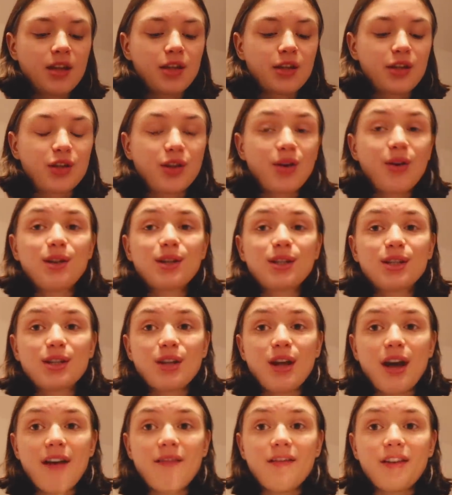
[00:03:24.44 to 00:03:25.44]
So it's
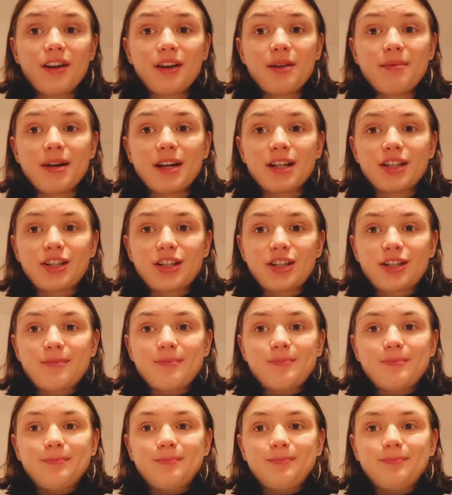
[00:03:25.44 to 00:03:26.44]
not very much.
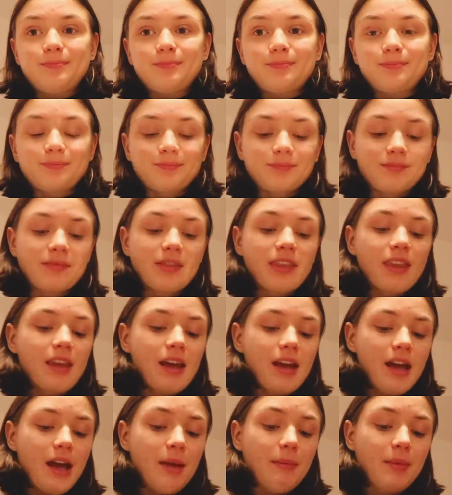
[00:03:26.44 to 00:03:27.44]

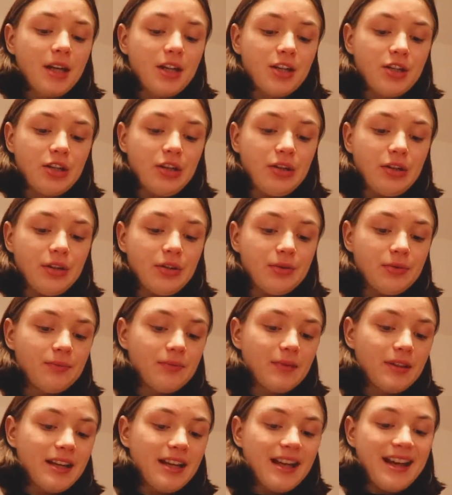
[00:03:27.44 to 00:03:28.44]
I'm gonna show you.
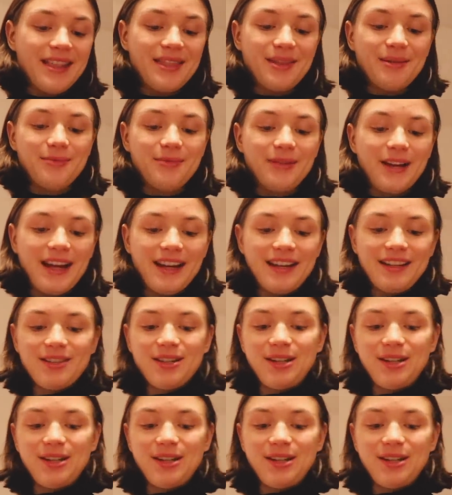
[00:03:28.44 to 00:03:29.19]
And the bread is